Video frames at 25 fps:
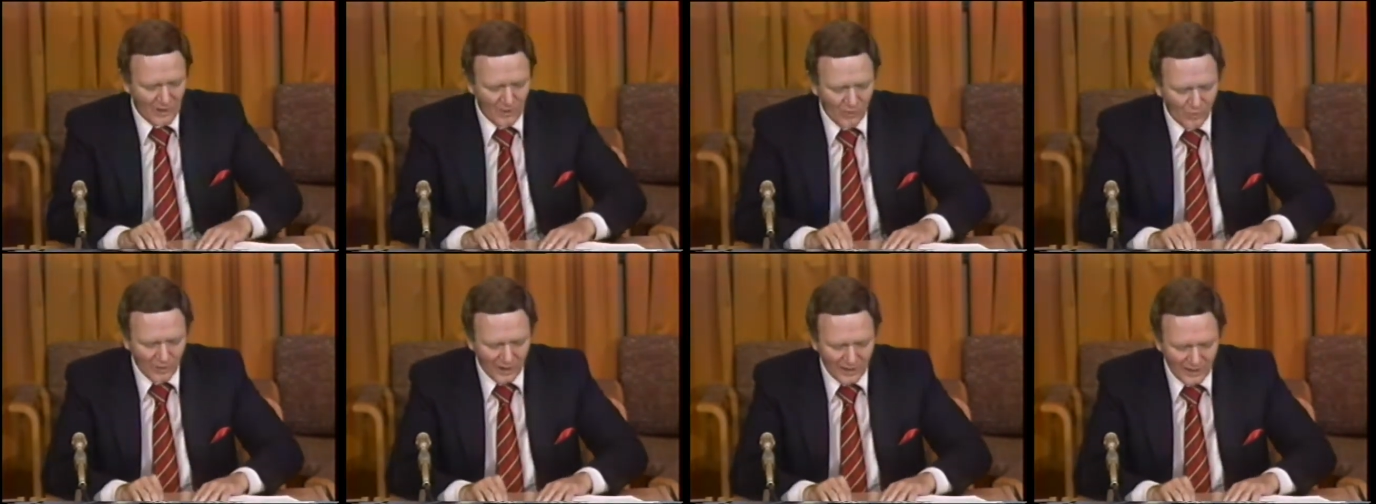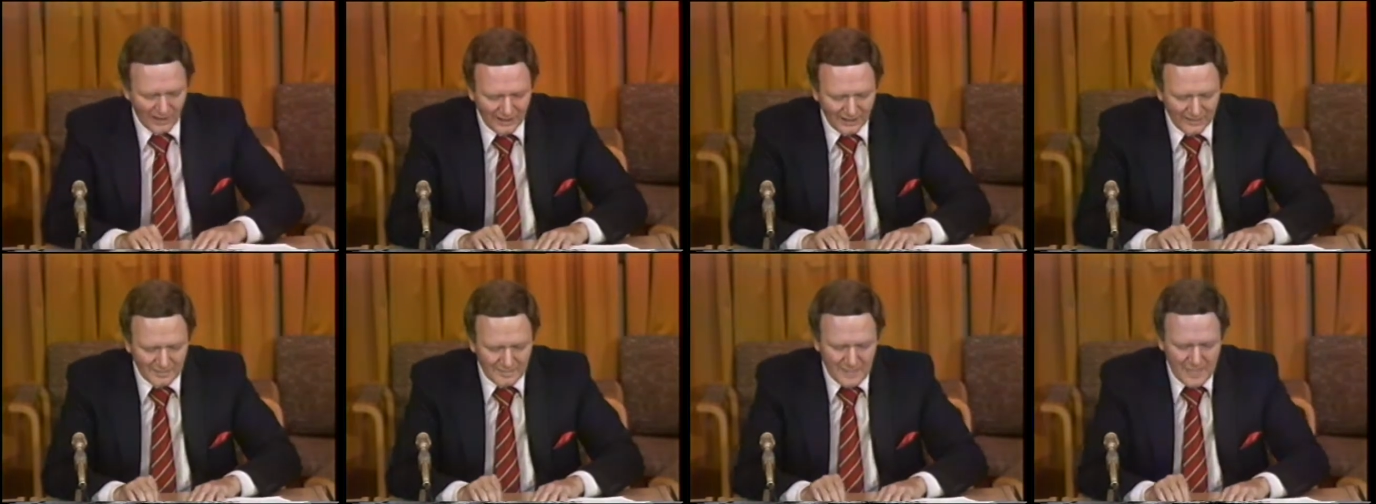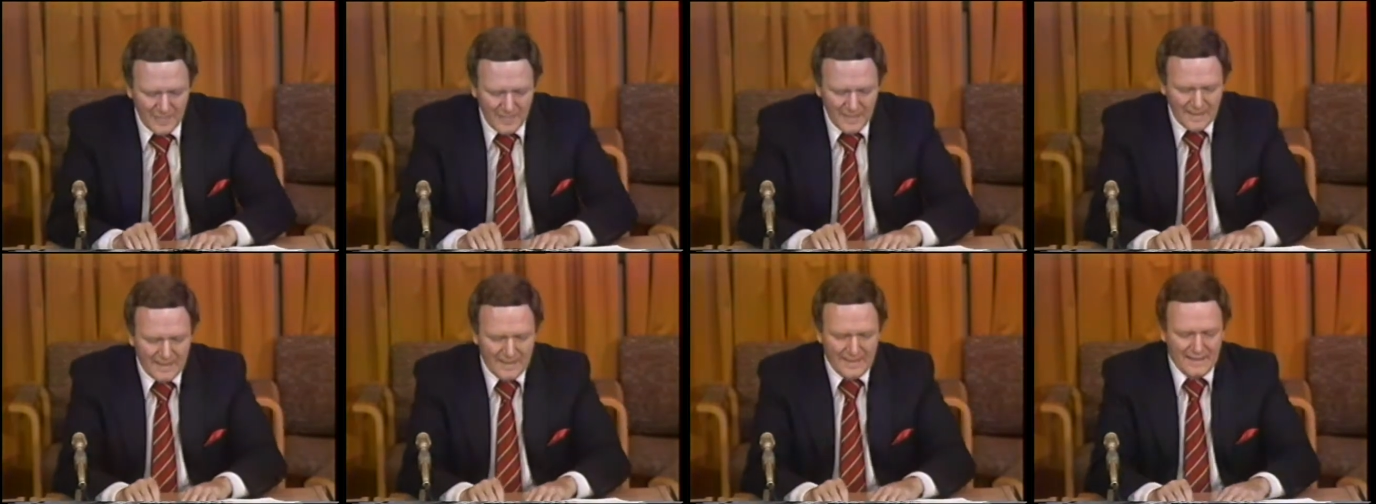Well,
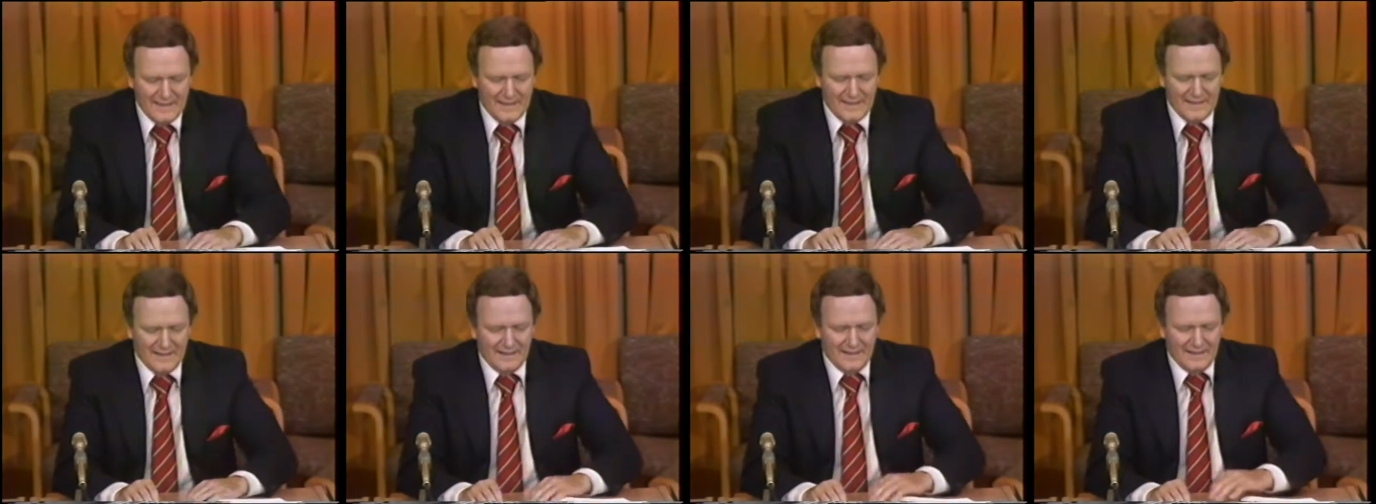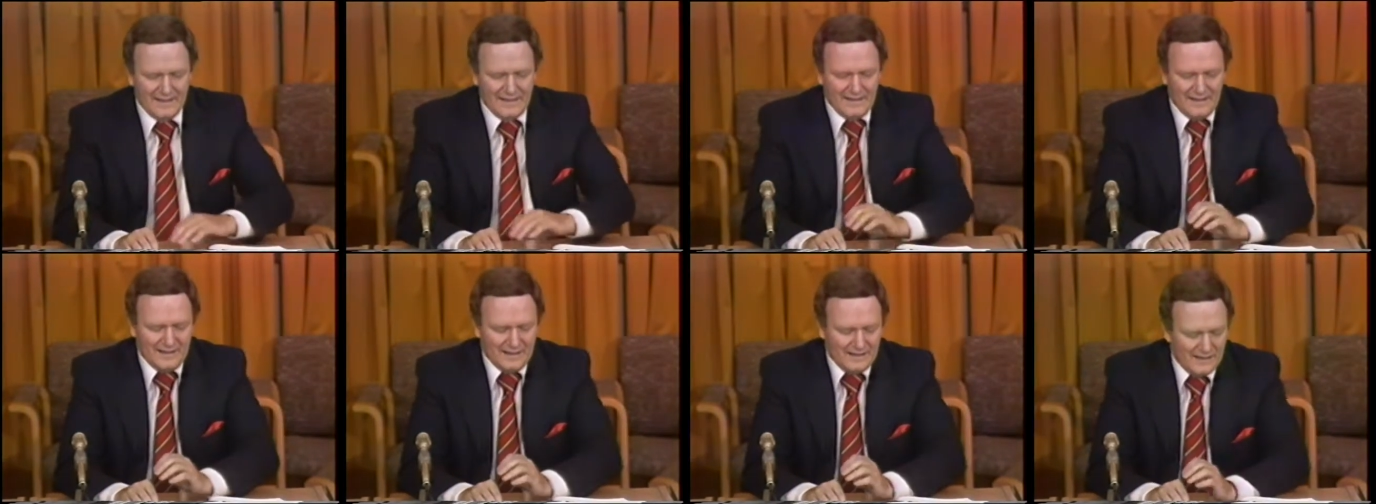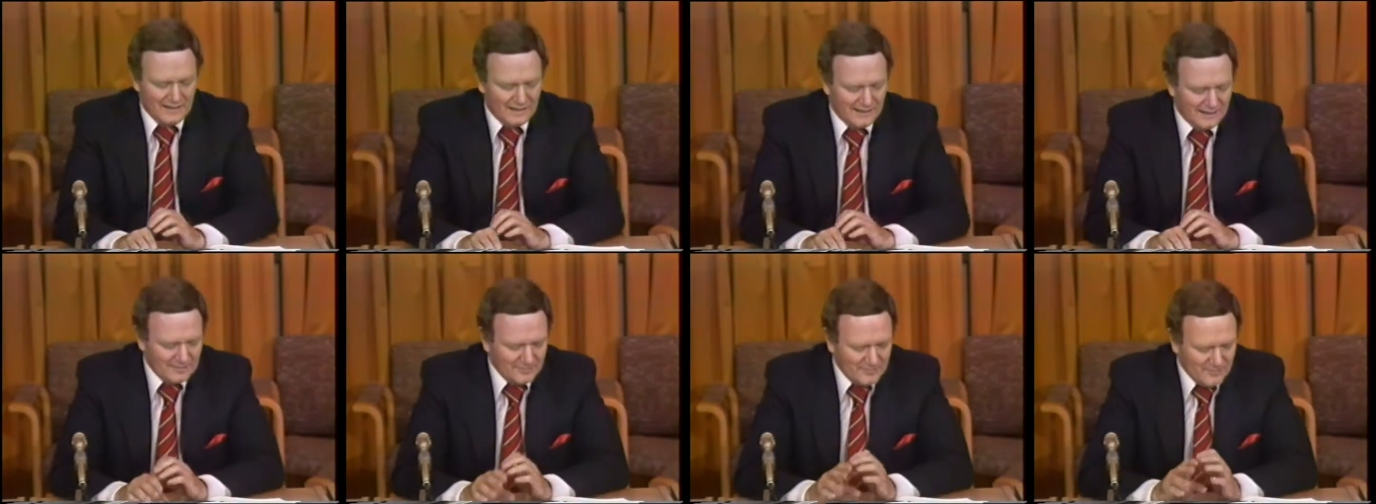
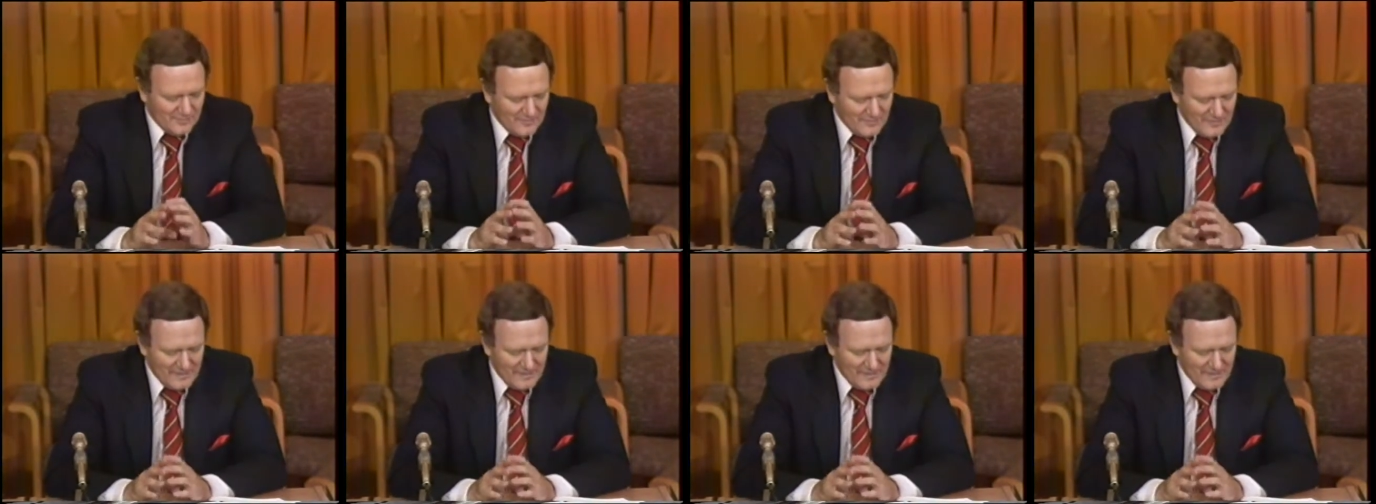uh,